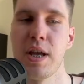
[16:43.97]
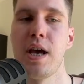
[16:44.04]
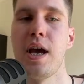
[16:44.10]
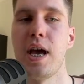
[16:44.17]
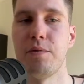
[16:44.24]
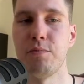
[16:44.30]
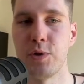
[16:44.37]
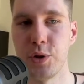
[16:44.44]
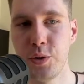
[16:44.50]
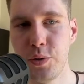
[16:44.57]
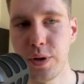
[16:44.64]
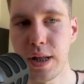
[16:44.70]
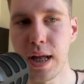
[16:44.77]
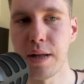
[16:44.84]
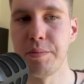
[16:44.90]
And we're
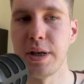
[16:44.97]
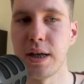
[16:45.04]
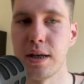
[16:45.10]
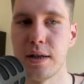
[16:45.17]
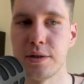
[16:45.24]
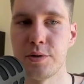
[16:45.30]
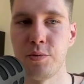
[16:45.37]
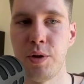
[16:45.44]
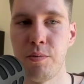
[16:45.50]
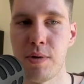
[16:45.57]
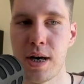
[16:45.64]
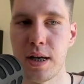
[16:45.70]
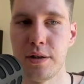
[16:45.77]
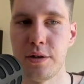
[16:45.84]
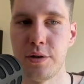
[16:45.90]
doing that because we
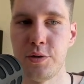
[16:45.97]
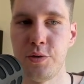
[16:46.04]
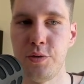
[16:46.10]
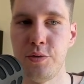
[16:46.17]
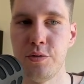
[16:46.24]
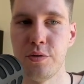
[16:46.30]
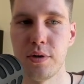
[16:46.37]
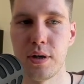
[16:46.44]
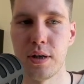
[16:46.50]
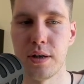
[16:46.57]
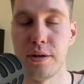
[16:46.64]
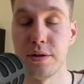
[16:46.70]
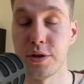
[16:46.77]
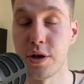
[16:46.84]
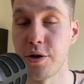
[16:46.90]
want to
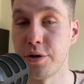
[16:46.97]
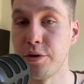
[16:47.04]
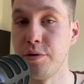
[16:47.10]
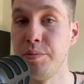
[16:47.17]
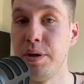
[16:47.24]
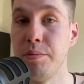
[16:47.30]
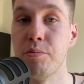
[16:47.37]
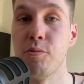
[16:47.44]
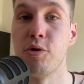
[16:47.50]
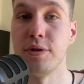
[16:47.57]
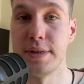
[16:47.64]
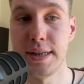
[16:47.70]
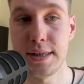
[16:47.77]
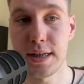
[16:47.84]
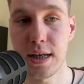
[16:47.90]
this article be more
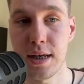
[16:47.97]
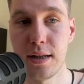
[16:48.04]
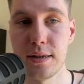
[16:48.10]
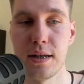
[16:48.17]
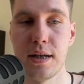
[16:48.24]
detailed,